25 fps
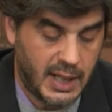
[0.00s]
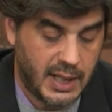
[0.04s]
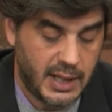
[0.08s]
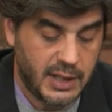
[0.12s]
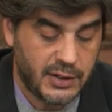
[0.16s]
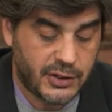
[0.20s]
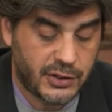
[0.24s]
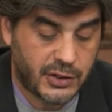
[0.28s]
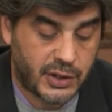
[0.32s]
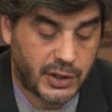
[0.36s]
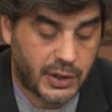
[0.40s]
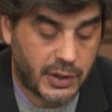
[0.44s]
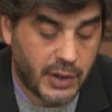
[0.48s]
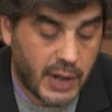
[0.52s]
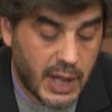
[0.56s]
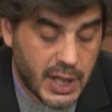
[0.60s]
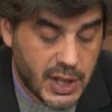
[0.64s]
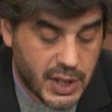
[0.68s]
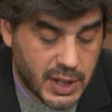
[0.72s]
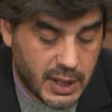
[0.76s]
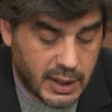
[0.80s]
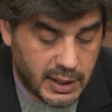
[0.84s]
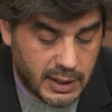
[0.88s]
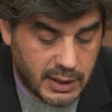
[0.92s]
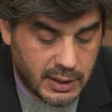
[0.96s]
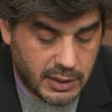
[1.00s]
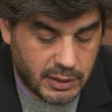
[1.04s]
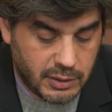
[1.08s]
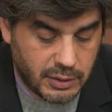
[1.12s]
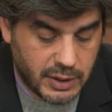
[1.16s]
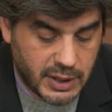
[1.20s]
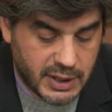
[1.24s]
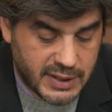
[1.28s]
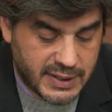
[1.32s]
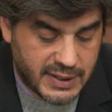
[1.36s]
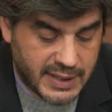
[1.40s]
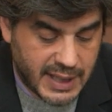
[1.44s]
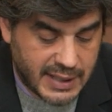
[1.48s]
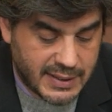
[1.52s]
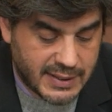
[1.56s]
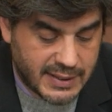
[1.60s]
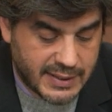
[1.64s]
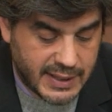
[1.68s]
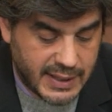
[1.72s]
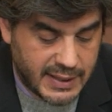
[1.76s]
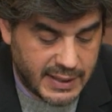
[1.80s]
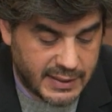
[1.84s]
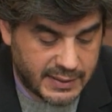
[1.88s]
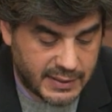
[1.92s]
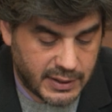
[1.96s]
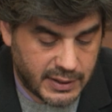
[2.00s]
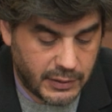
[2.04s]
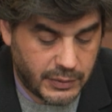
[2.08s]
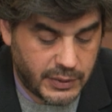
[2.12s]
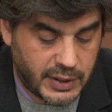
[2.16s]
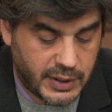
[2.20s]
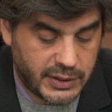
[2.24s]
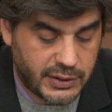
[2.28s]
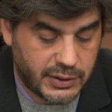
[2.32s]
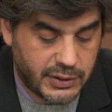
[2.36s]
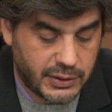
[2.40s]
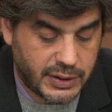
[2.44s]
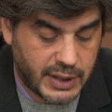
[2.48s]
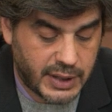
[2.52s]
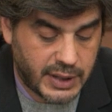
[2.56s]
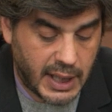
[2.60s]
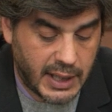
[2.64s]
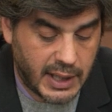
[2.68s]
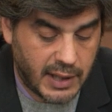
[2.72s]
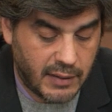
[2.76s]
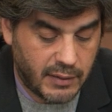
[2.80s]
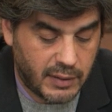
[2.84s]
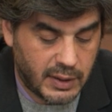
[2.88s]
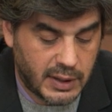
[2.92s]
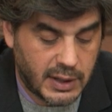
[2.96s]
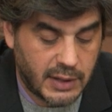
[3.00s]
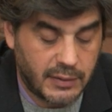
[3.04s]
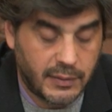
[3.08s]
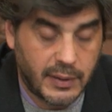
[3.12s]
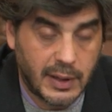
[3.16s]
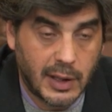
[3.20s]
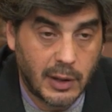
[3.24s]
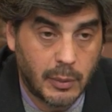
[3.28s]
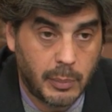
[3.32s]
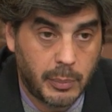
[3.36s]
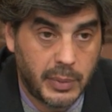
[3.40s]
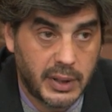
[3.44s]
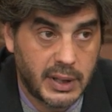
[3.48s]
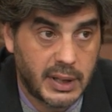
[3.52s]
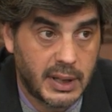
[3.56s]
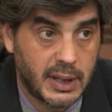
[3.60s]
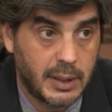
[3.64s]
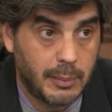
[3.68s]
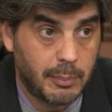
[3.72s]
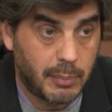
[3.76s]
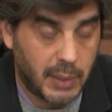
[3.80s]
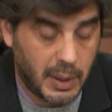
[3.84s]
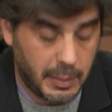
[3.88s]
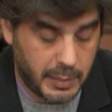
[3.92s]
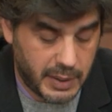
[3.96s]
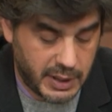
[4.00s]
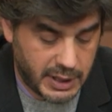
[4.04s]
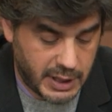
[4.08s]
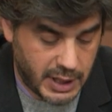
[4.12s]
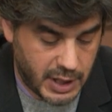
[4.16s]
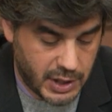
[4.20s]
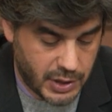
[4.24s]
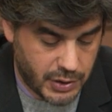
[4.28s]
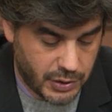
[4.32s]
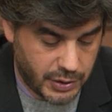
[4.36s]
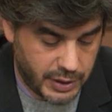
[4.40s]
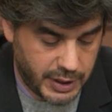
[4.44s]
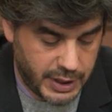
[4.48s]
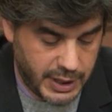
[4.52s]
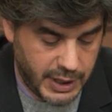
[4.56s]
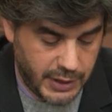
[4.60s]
is crucial to the success of the sustainable development implementation